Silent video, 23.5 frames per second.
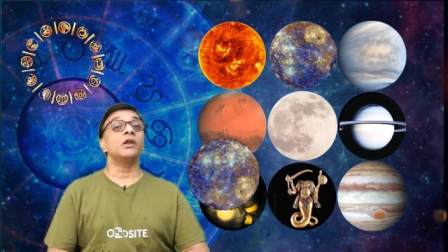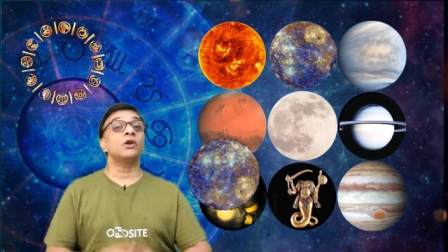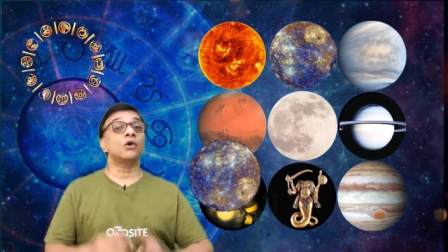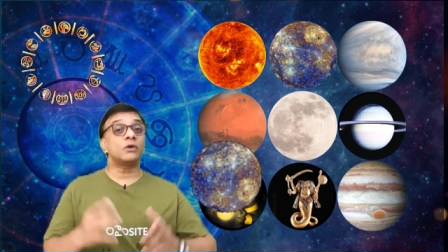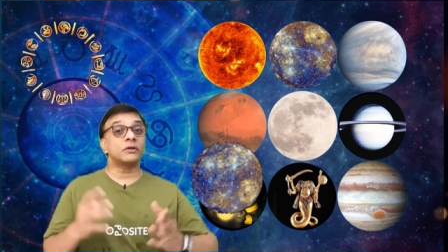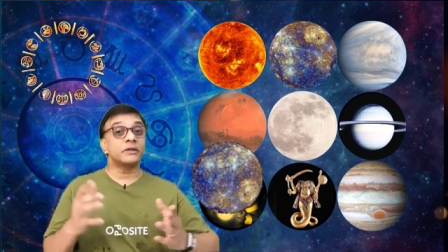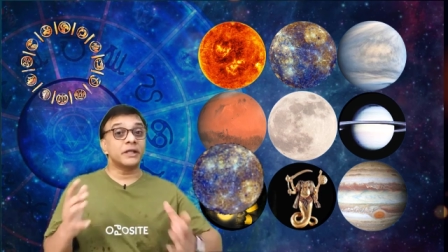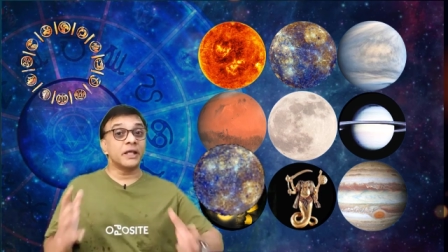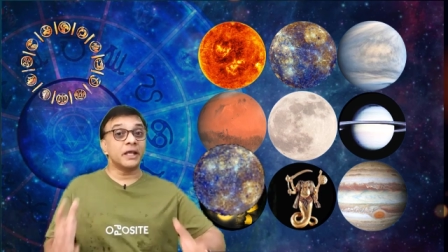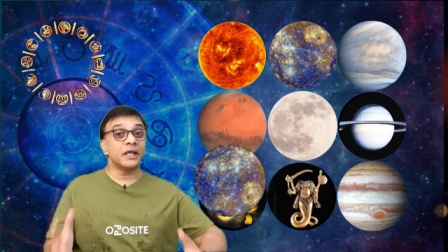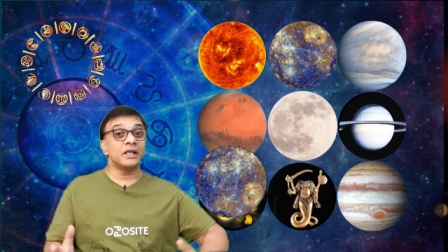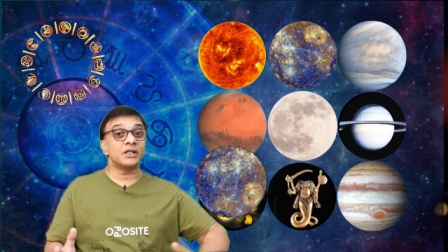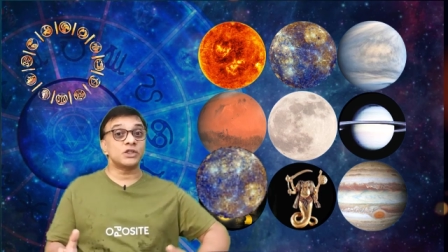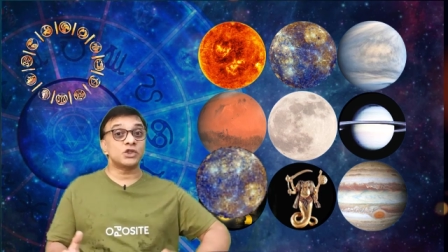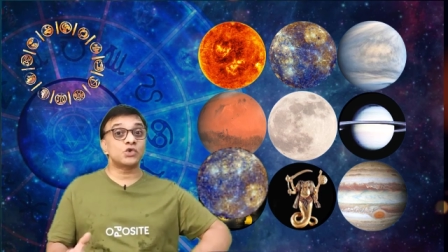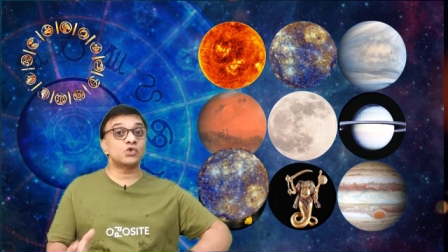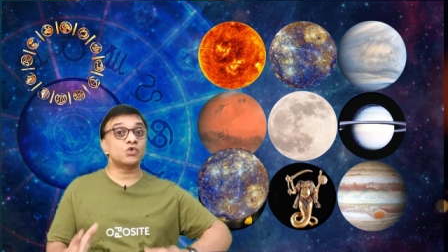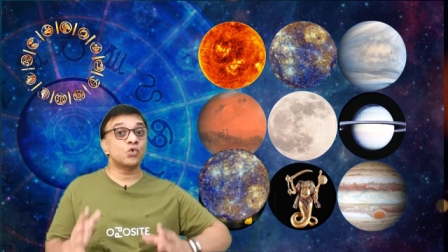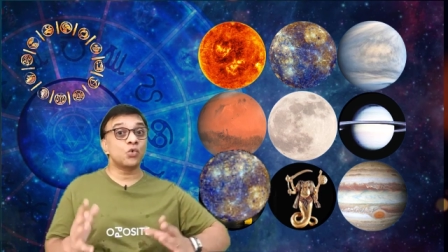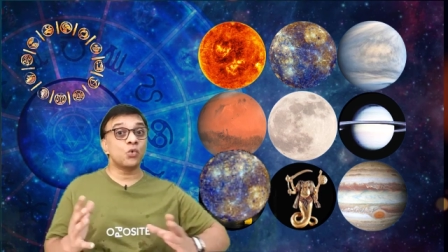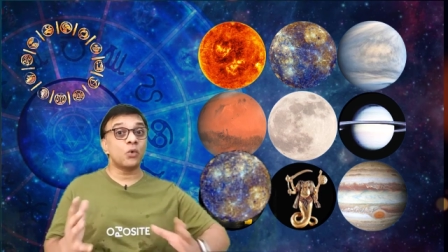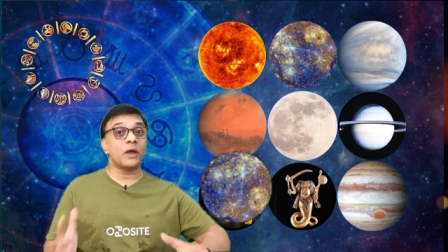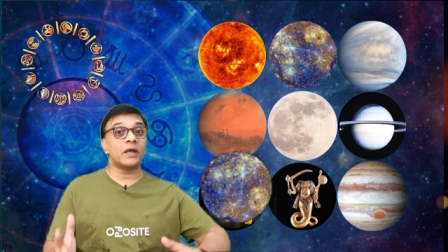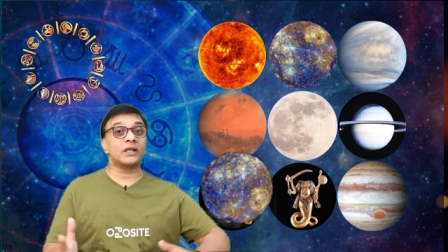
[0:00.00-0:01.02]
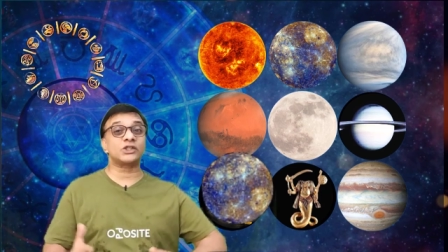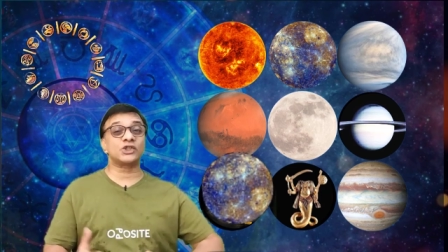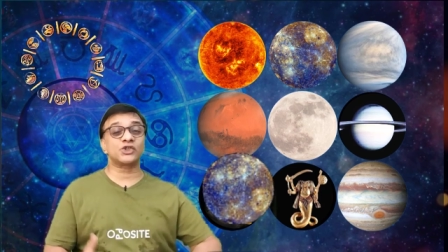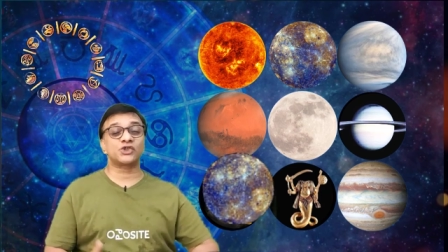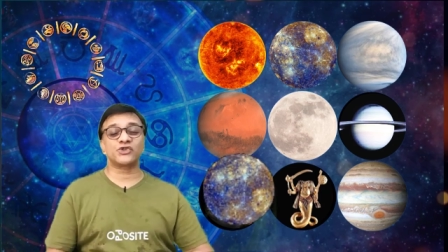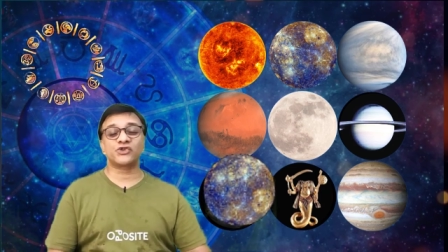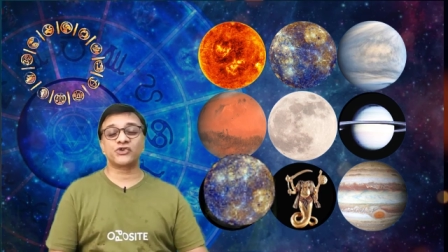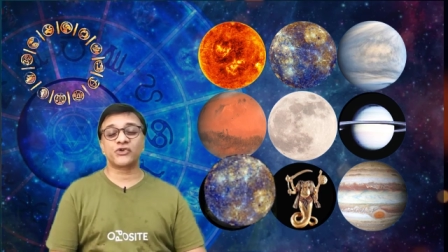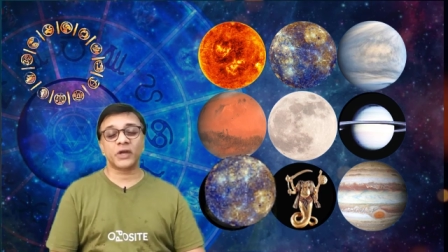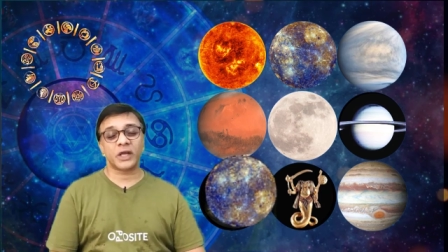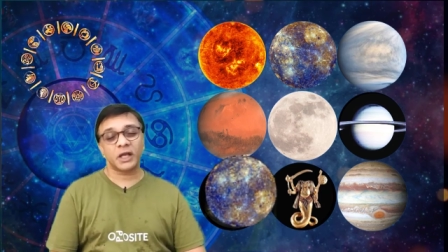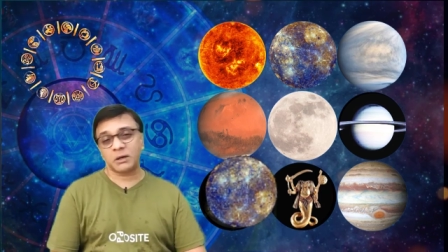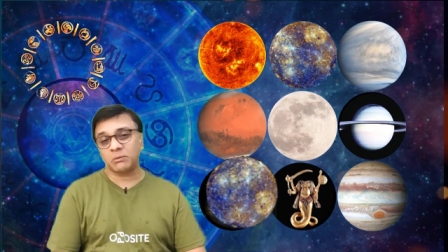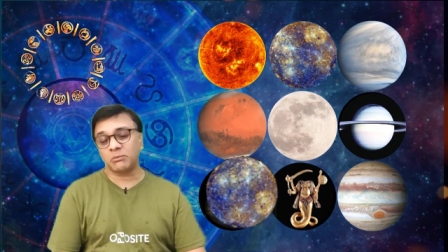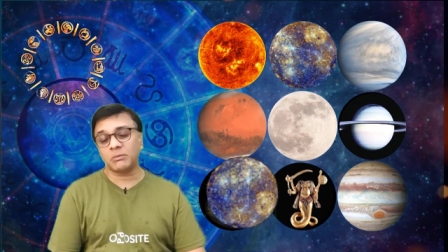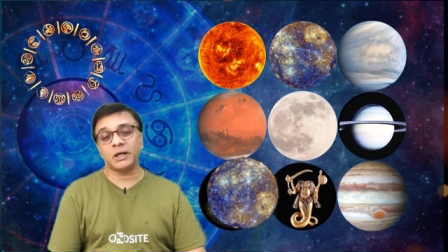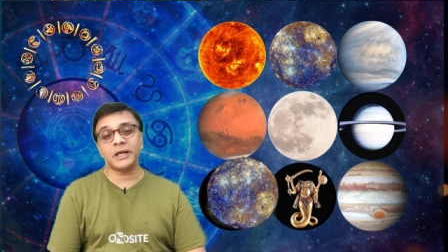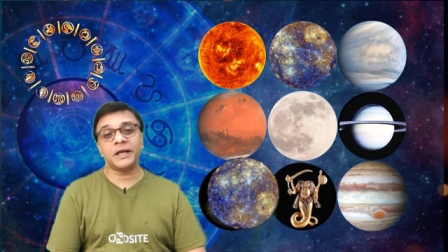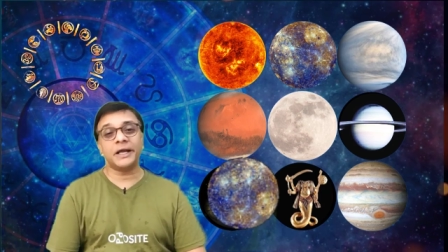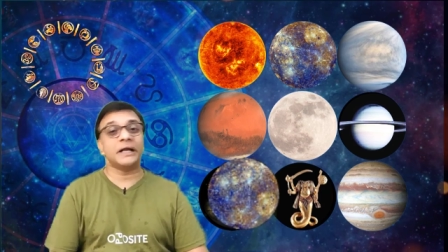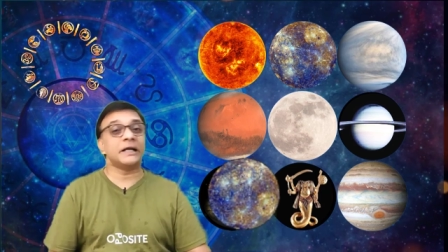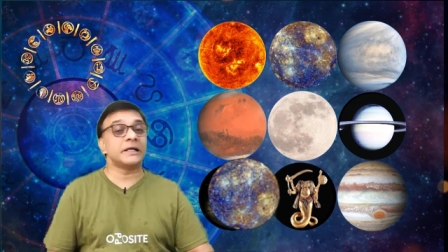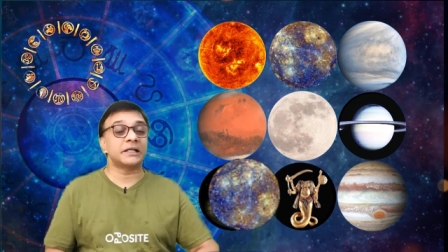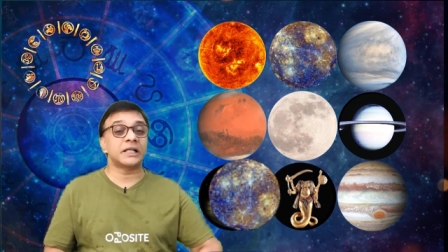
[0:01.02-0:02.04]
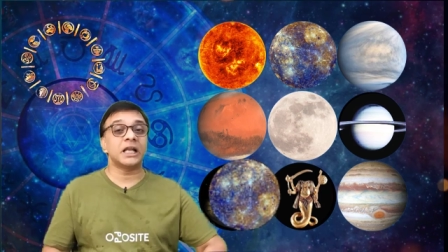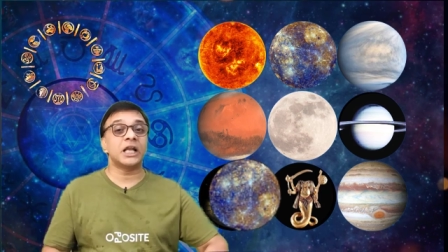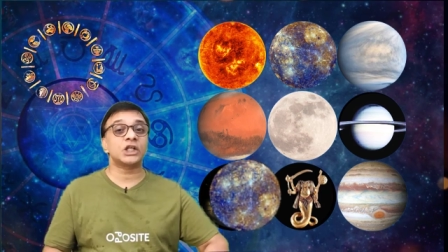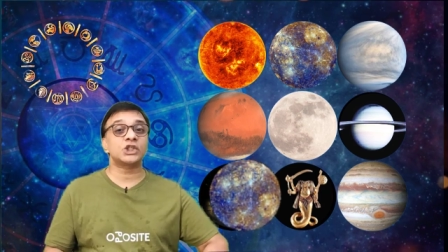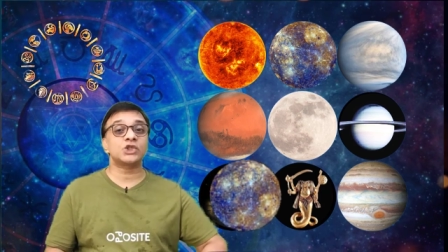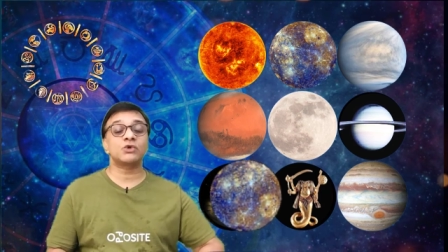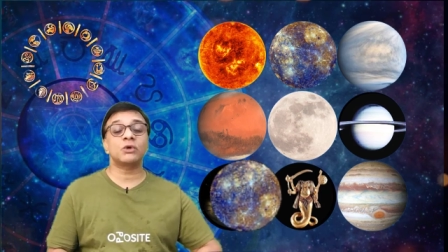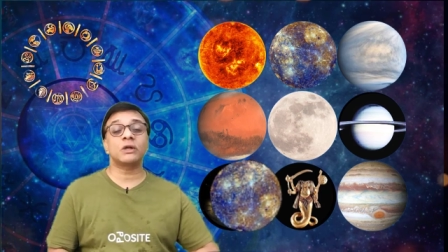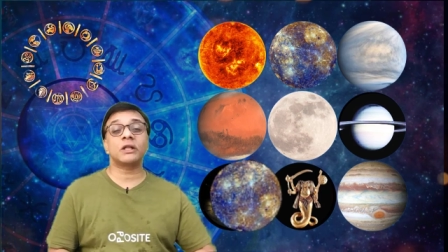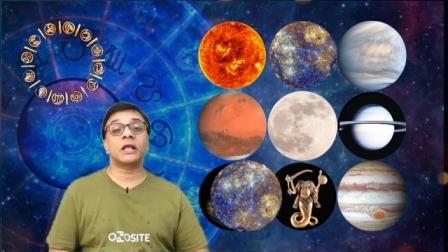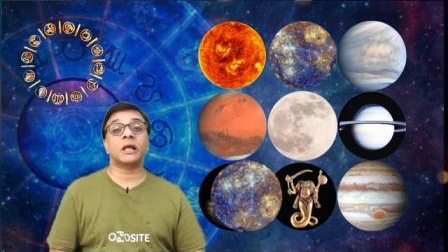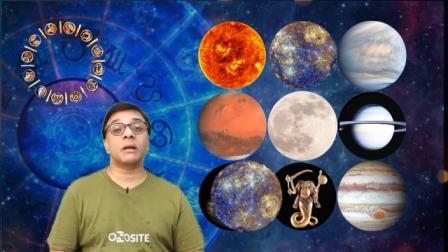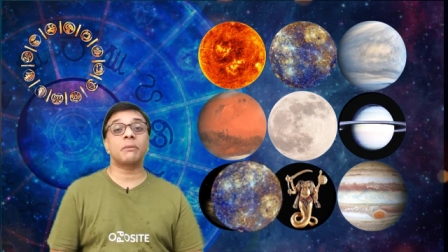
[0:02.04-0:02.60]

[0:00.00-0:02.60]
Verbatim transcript: now these two extremely intellectual